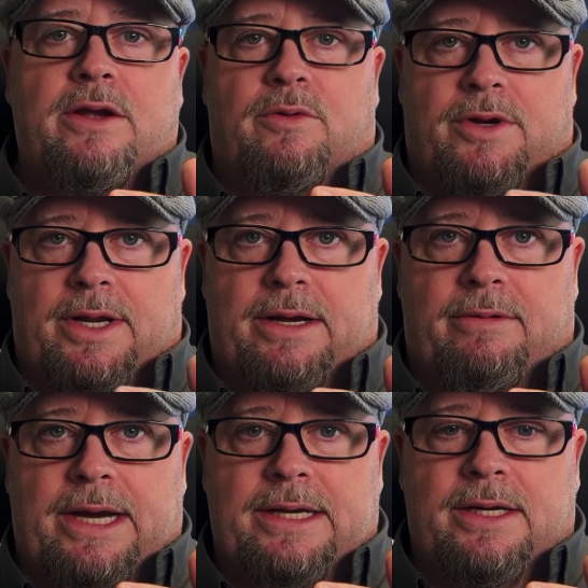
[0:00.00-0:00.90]
on it,
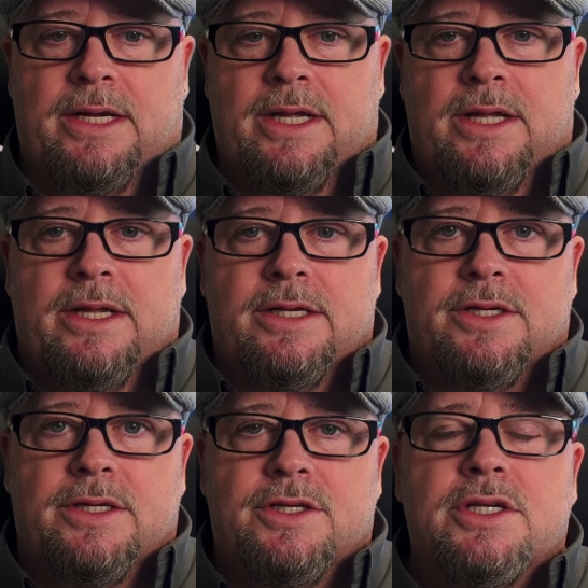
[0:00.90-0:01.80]
right?
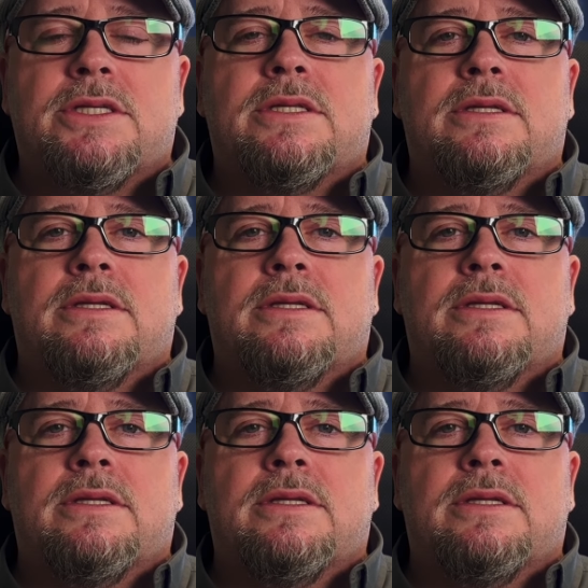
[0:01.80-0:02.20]
Just